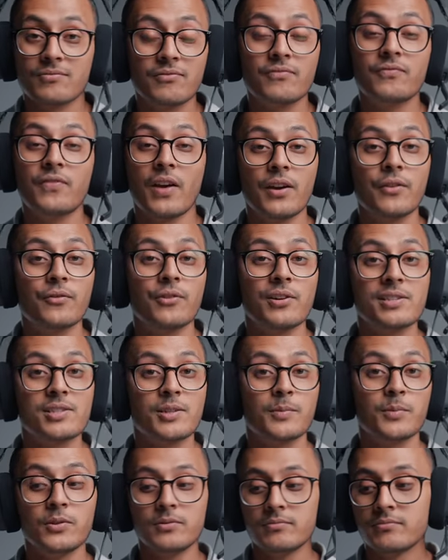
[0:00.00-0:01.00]
very
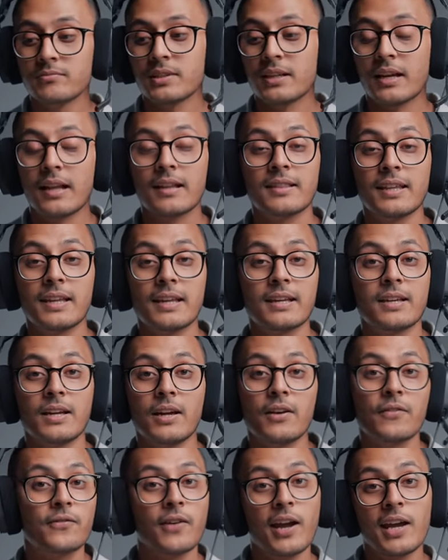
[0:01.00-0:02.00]
reasonable and i think
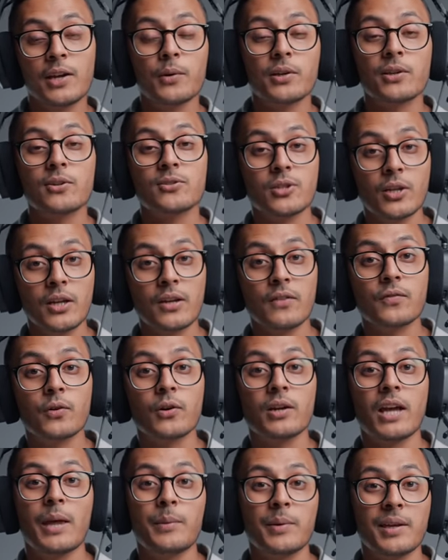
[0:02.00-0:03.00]
for anyone who's looking for a
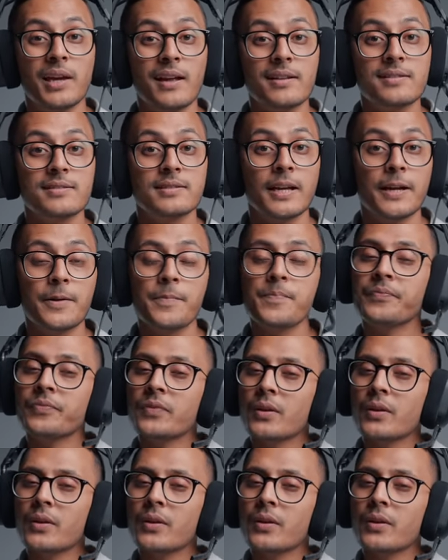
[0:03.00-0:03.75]
gaming headset